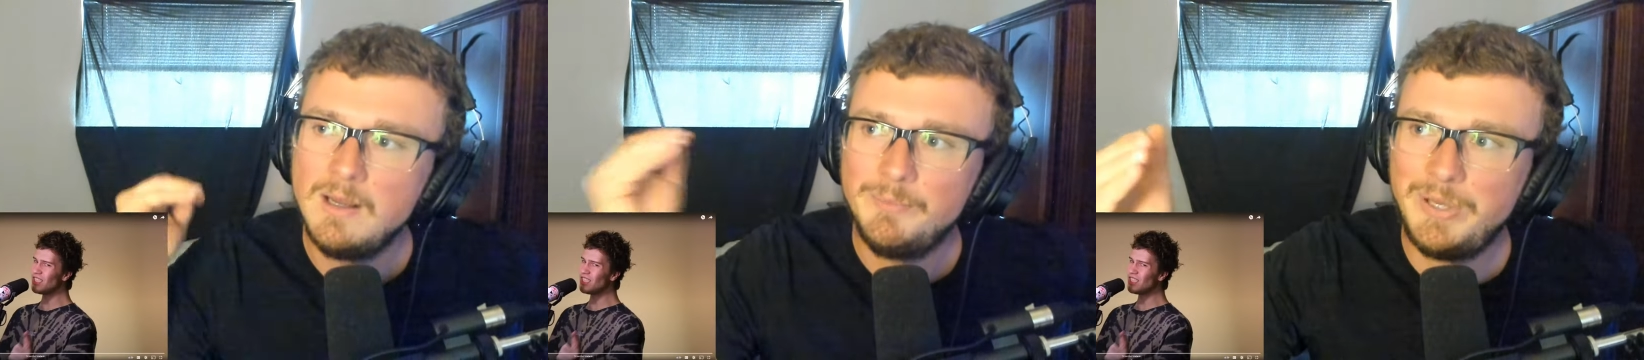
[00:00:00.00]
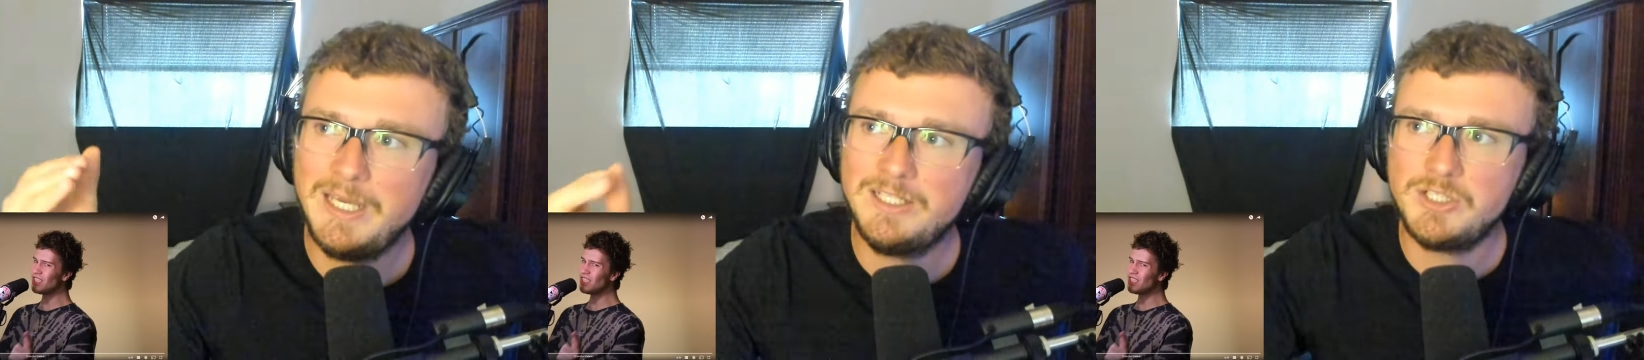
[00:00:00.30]

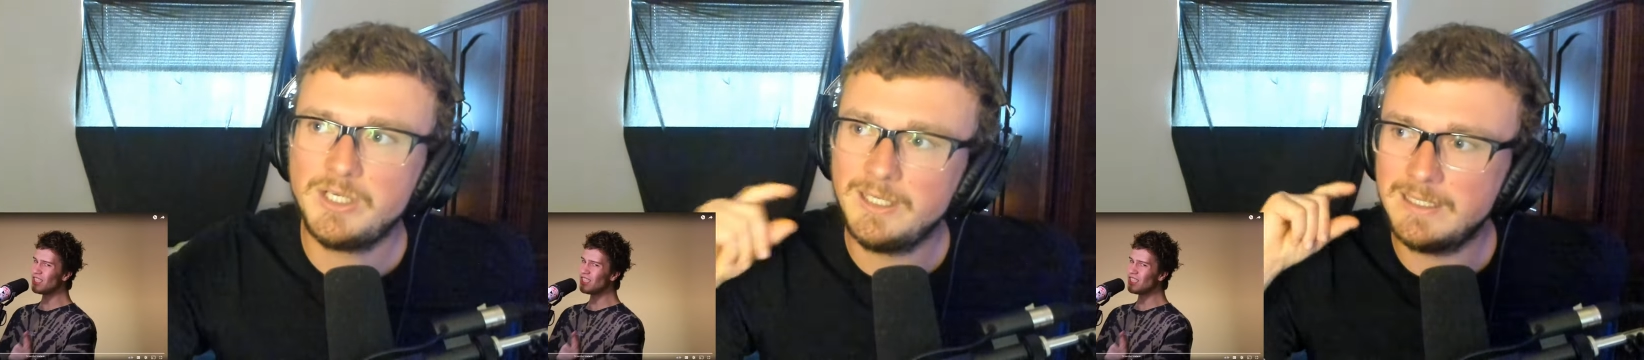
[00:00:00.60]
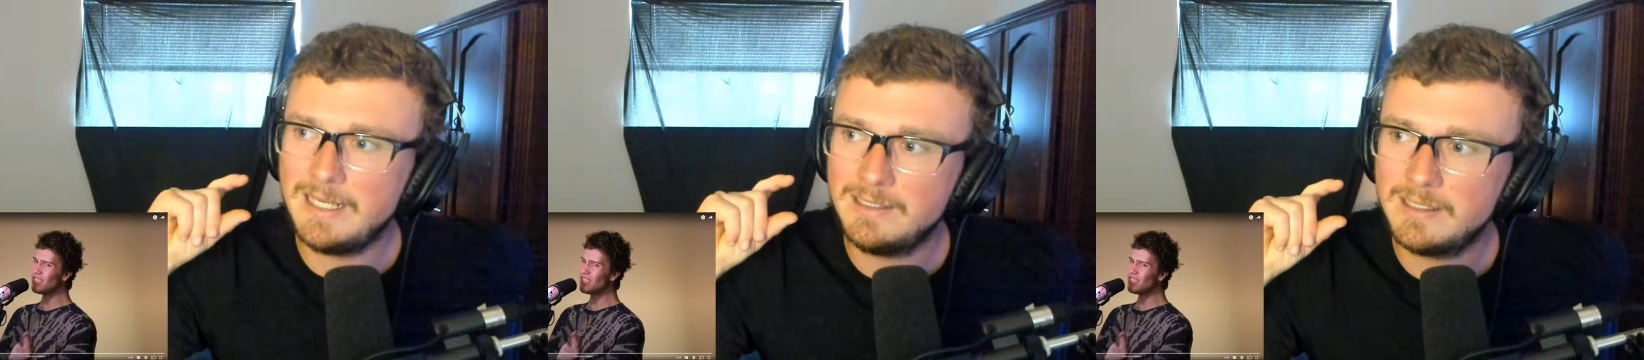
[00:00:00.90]
Speaker 1: pitch and
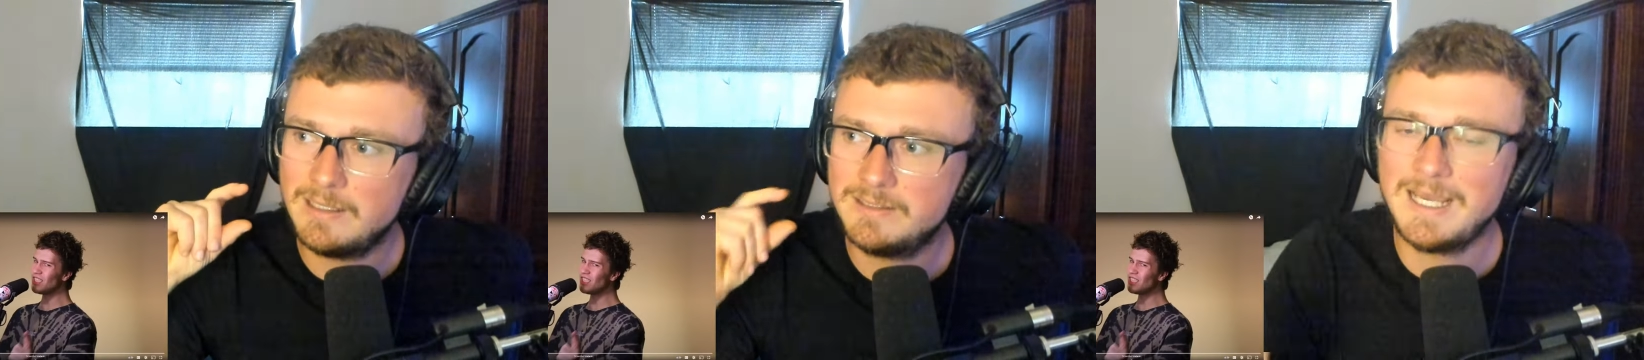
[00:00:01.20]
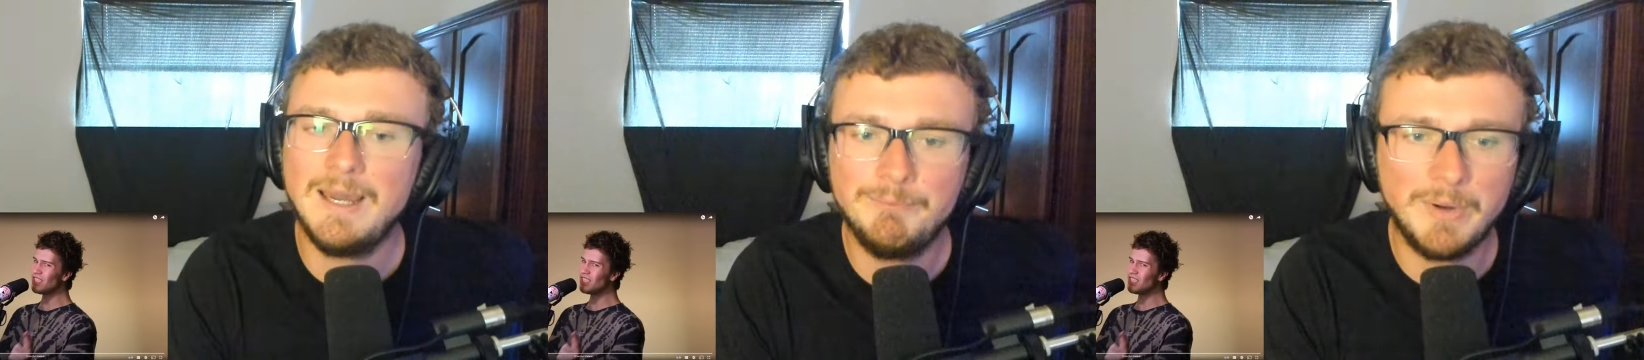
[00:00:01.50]
then
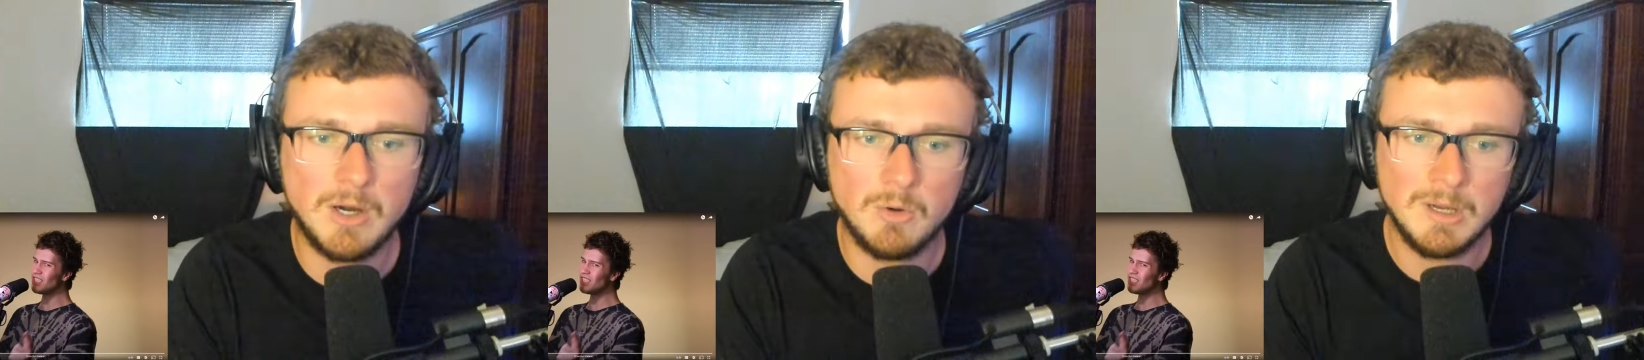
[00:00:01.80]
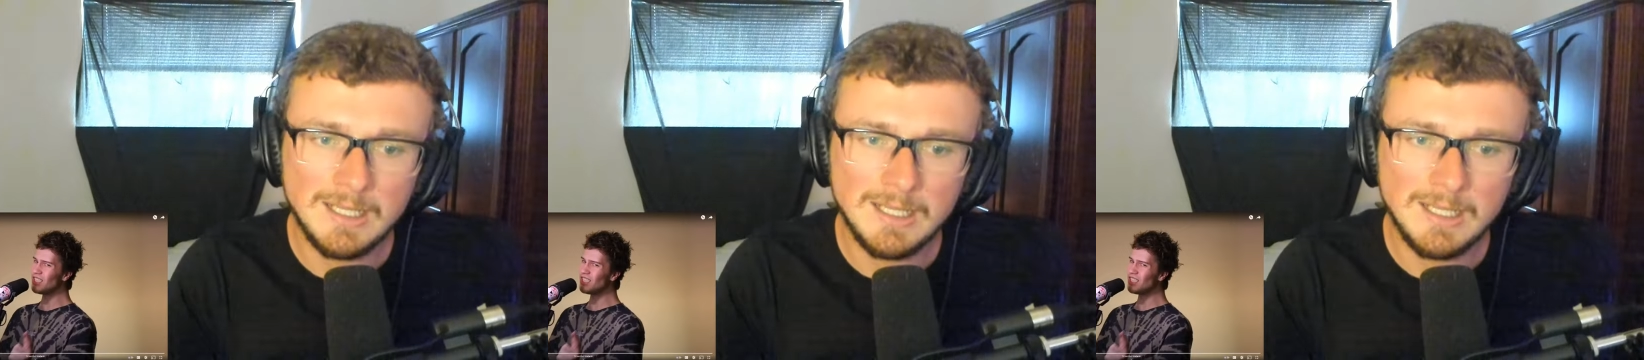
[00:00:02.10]
tempo